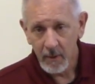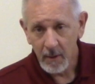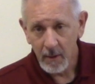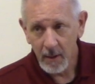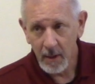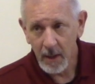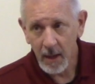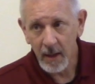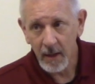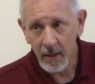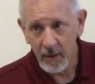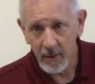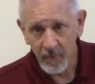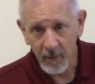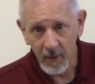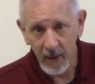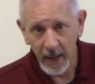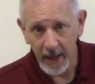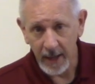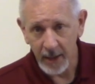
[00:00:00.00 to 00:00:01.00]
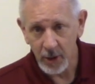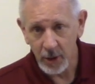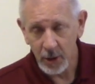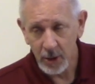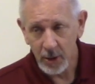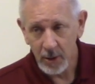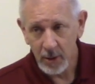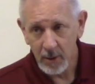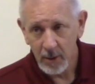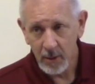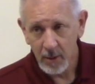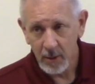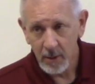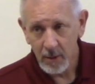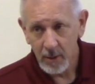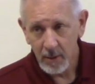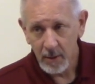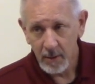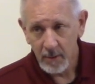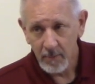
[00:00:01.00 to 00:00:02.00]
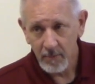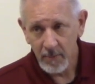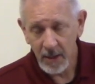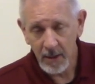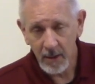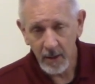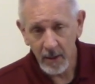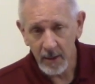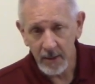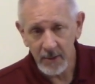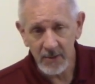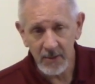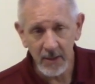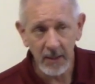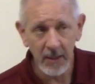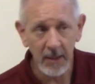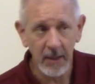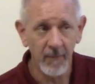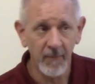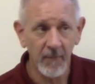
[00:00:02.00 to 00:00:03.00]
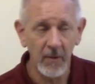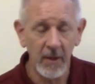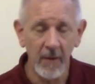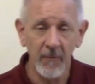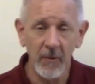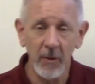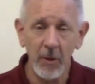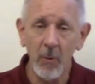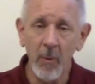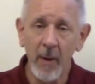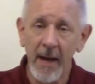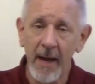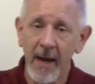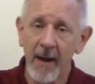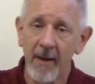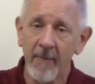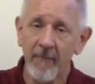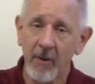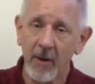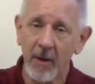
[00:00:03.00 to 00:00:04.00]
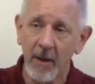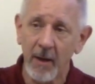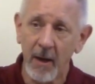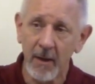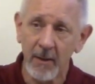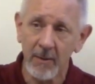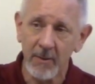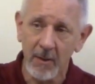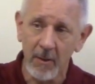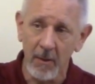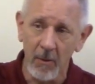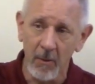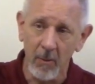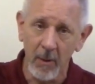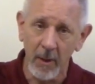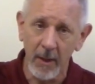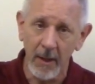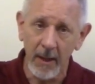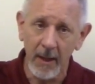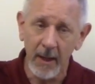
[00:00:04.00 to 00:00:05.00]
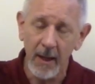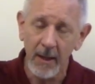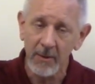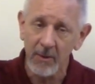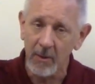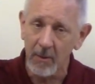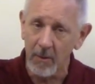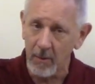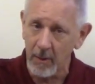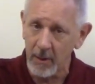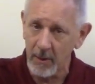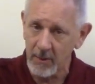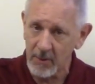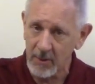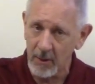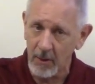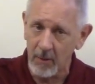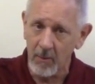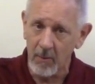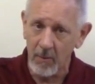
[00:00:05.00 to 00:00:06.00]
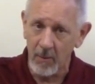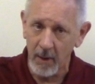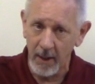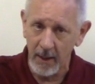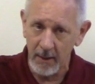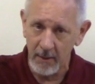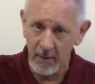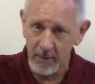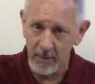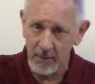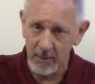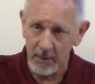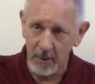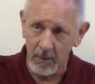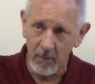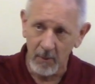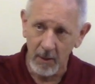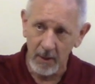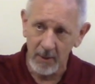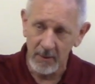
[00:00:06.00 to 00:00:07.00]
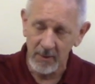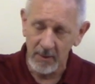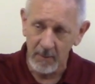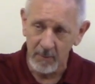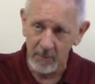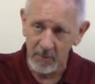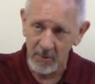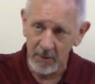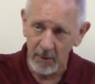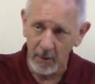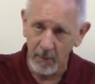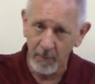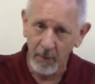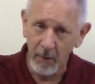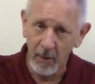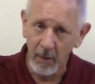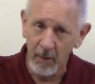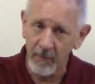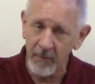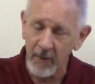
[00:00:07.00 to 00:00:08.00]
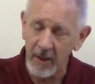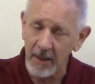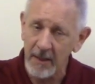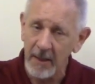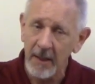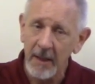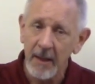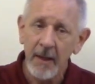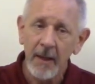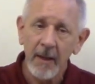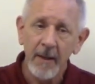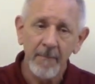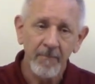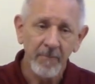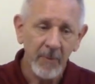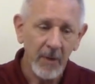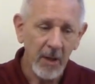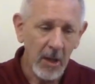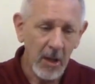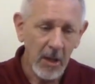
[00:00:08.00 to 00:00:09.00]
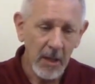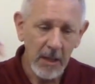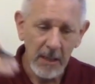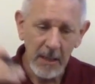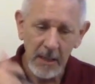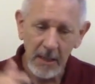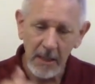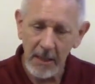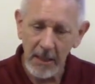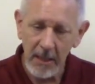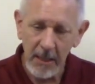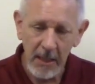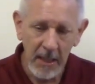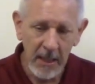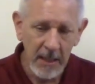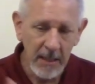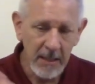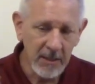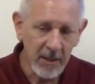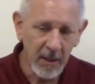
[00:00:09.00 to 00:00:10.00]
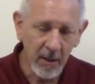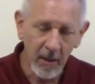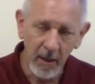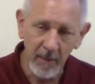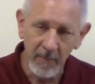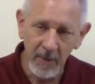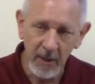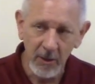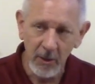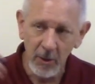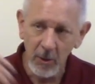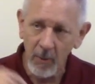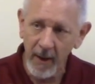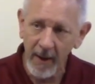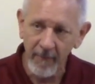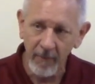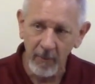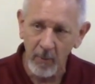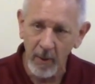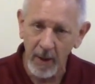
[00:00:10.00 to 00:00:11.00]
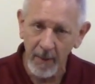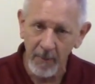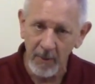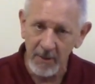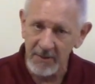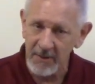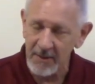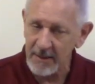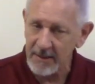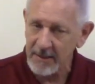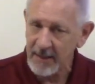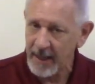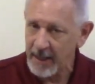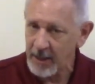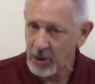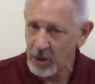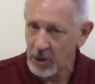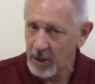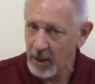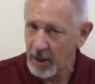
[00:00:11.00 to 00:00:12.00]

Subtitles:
God in the flesh. Because if you have God's glory, and God's glory is so great, so awesome, so perfect, anytime that you have a representation